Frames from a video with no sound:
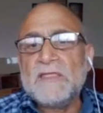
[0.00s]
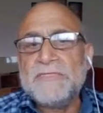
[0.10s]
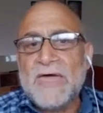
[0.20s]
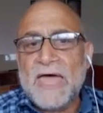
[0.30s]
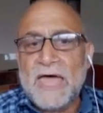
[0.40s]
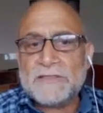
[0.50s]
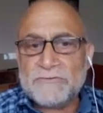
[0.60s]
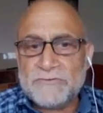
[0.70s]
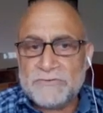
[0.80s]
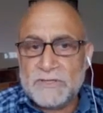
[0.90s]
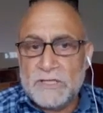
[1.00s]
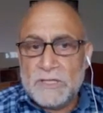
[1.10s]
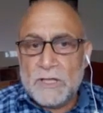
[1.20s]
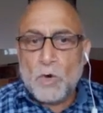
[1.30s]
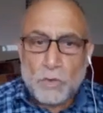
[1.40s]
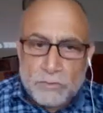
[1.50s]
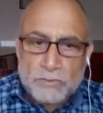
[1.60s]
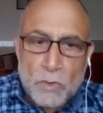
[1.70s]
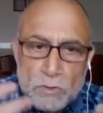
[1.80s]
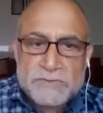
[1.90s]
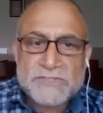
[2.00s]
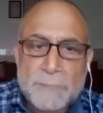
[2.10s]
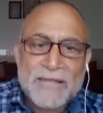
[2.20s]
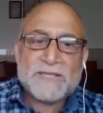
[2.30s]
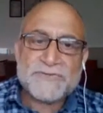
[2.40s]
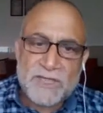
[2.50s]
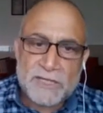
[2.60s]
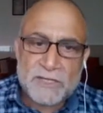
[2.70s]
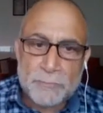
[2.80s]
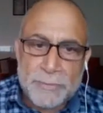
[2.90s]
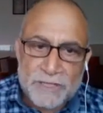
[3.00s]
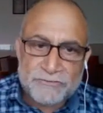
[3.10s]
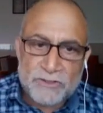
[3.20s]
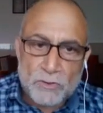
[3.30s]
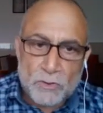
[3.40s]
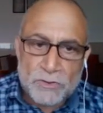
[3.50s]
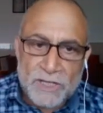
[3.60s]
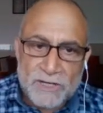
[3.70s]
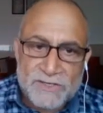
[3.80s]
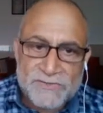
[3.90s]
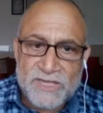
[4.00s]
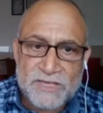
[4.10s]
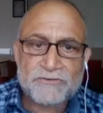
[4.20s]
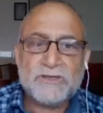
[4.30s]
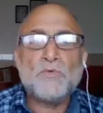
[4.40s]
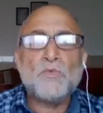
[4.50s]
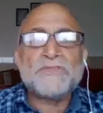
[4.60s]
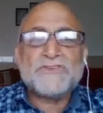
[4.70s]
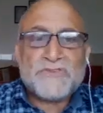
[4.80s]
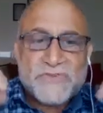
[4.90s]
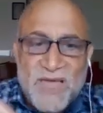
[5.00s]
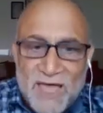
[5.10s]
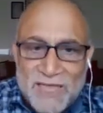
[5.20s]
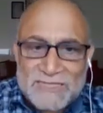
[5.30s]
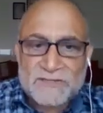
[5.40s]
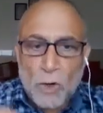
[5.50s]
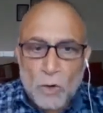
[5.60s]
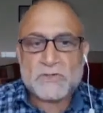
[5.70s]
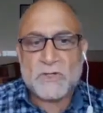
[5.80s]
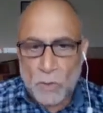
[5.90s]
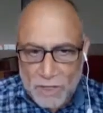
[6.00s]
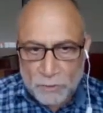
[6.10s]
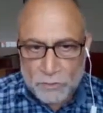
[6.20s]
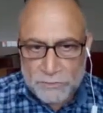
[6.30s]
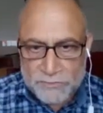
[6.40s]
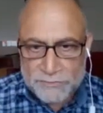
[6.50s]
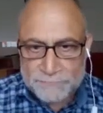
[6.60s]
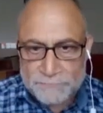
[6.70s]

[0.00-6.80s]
that controls the Palestine Liberation Organization, which signed the Oslo Accords.